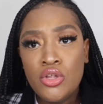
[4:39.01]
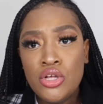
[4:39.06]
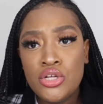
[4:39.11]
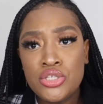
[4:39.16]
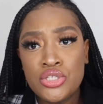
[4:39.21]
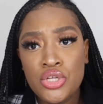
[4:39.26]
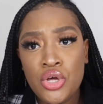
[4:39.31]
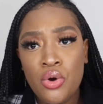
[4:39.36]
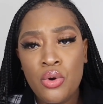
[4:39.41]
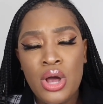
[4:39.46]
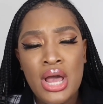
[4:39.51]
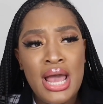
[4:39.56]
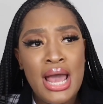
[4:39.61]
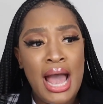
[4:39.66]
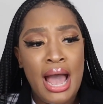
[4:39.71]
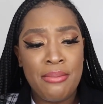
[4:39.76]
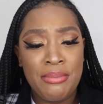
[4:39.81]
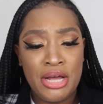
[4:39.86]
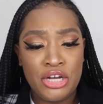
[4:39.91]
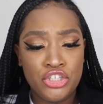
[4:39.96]
So
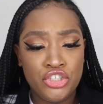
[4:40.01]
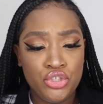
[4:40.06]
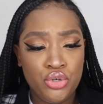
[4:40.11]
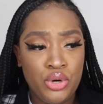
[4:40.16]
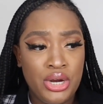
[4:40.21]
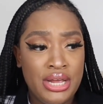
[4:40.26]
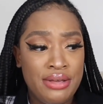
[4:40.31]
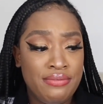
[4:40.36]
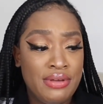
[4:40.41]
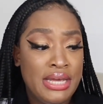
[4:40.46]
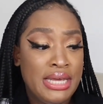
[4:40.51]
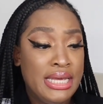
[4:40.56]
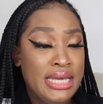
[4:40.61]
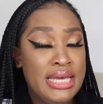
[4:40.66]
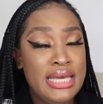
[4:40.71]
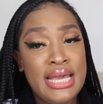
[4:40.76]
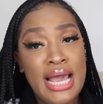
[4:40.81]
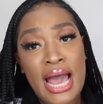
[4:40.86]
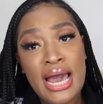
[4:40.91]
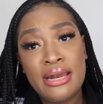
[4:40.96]
I'm not sure if
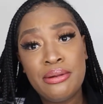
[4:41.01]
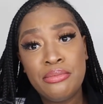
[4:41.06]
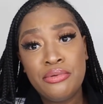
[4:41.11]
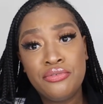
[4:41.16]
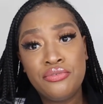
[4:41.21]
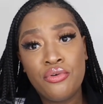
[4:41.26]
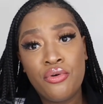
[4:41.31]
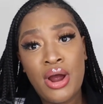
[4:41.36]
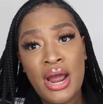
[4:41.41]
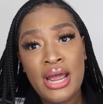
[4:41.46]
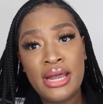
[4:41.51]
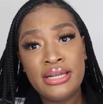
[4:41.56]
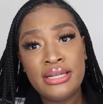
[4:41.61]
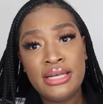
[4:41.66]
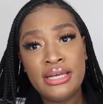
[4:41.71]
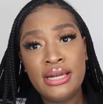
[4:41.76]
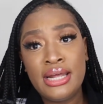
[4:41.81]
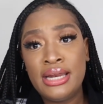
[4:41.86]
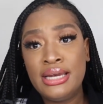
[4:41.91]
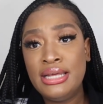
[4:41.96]
he had it before I
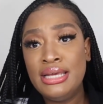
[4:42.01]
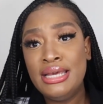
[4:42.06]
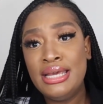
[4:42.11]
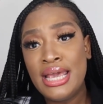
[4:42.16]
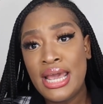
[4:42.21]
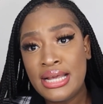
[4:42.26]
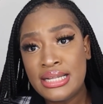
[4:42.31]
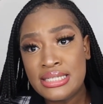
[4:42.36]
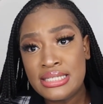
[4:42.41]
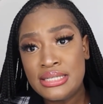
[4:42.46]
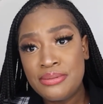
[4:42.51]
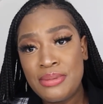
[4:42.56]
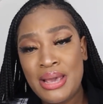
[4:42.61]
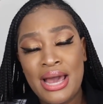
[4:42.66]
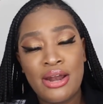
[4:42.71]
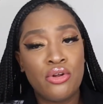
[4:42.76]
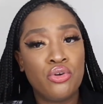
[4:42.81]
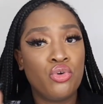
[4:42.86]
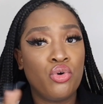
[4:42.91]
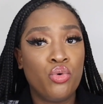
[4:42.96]
did and he gave it to me.
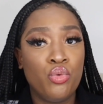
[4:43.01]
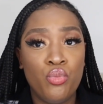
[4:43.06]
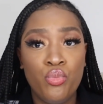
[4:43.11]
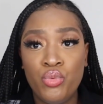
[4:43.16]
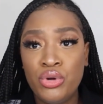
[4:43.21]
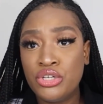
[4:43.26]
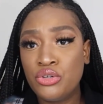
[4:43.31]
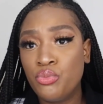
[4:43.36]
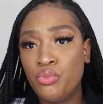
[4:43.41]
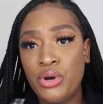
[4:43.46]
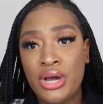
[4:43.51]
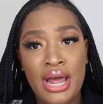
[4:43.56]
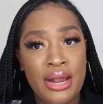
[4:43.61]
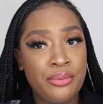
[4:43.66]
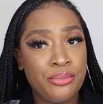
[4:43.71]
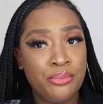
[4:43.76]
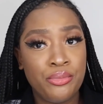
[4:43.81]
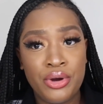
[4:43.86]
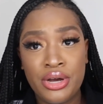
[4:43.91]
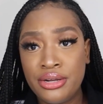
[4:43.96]
I don't know what.
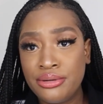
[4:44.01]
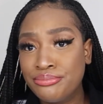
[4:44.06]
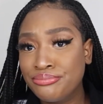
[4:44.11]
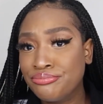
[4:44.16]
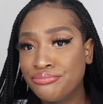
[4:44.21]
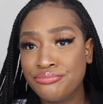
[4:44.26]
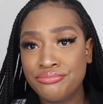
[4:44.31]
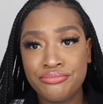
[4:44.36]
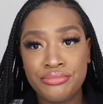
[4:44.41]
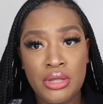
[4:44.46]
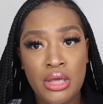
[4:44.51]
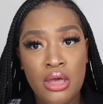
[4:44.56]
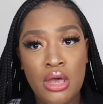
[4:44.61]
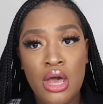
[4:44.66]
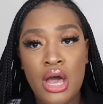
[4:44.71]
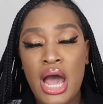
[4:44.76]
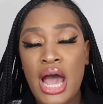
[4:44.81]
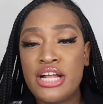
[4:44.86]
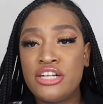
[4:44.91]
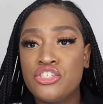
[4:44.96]

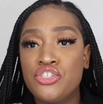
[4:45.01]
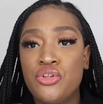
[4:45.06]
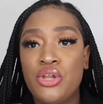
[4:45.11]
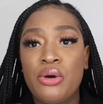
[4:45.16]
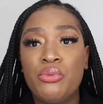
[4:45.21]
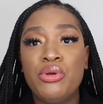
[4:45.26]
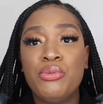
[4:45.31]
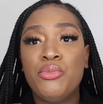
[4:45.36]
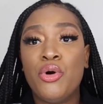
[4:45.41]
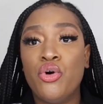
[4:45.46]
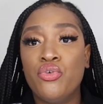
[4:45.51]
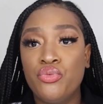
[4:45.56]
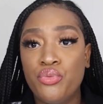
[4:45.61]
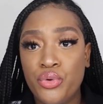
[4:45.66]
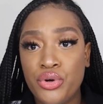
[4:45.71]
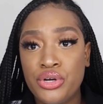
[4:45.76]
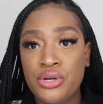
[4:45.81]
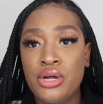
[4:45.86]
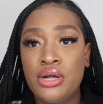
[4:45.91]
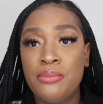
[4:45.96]
I just know that we both
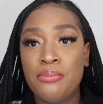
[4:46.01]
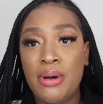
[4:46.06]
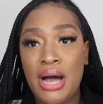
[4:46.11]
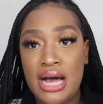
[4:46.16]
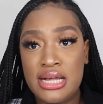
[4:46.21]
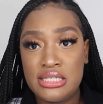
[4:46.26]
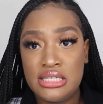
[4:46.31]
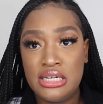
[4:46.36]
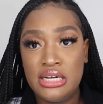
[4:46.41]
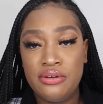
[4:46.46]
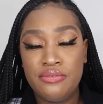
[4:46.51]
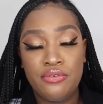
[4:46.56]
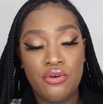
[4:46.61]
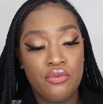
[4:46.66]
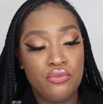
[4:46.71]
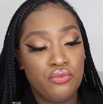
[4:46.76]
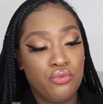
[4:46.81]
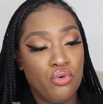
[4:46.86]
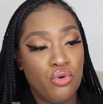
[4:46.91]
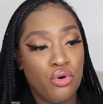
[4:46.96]
were positive
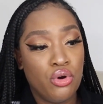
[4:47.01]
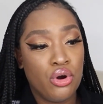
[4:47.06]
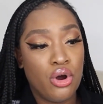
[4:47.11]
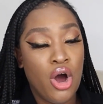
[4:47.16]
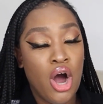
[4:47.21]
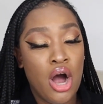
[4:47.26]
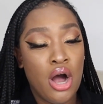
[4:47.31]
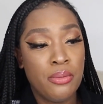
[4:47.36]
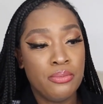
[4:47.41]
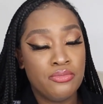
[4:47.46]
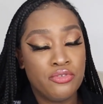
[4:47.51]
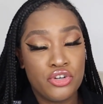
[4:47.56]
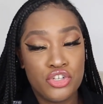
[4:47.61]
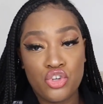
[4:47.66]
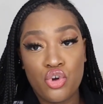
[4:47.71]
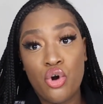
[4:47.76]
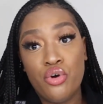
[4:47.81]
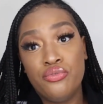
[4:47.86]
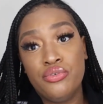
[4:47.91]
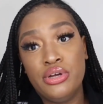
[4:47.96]
for
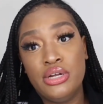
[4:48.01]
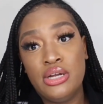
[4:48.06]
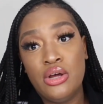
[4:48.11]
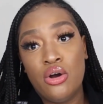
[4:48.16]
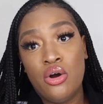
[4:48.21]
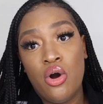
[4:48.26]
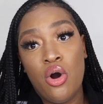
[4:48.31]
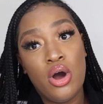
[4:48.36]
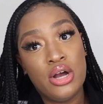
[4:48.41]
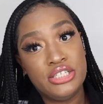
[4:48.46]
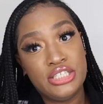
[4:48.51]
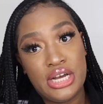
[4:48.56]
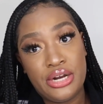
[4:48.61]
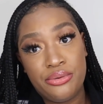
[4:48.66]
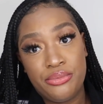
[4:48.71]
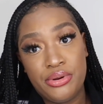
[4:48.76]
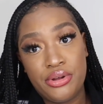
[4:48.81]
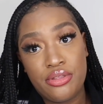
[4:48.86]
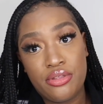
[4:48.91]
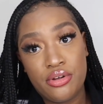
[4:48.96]
COVID on
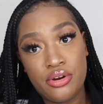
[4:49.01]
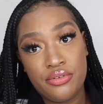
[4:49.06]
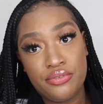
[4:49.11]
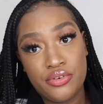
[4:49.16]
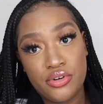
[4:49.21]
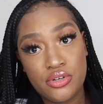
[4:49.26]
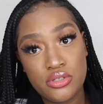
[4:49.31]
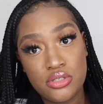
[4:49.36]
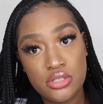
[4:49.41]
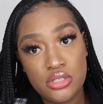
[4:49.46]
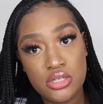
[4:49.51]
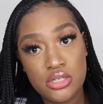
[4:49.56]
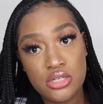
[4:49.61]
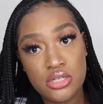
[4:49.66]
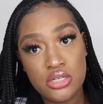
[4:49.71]
January 31st.